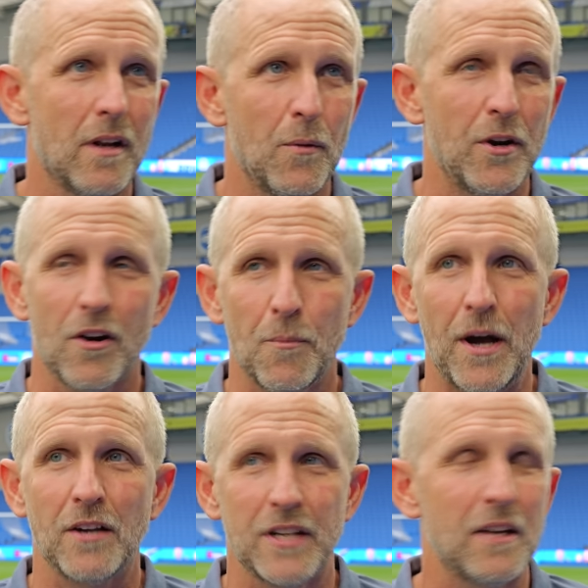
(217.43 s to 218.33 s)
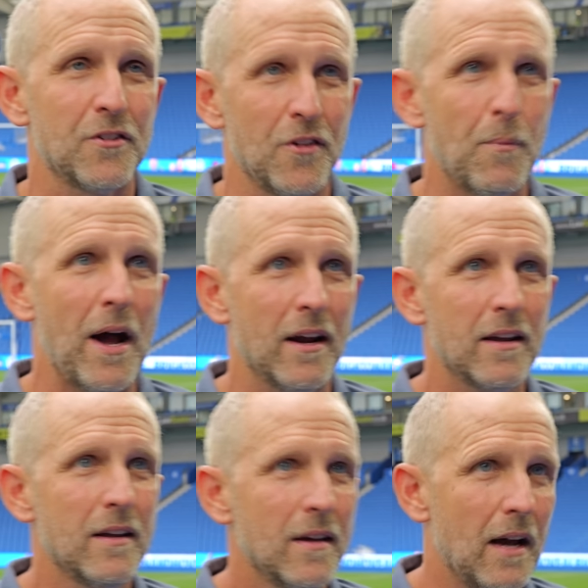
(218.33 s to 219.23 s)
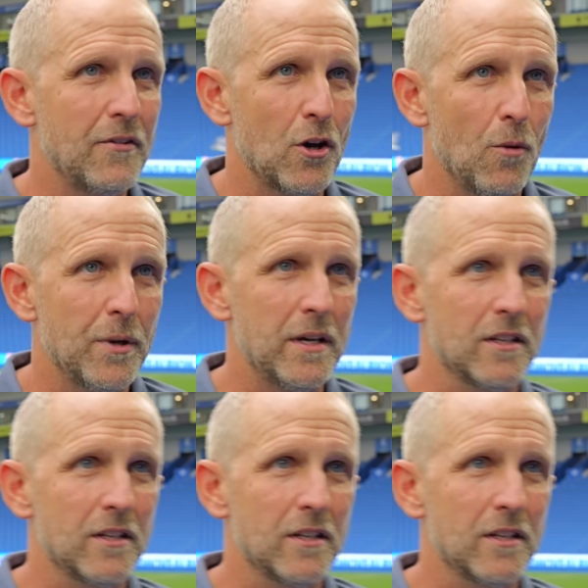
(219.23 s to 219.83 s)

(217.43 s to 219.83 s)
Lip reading: You know, we're not going to pat ourselves on the back having got beat.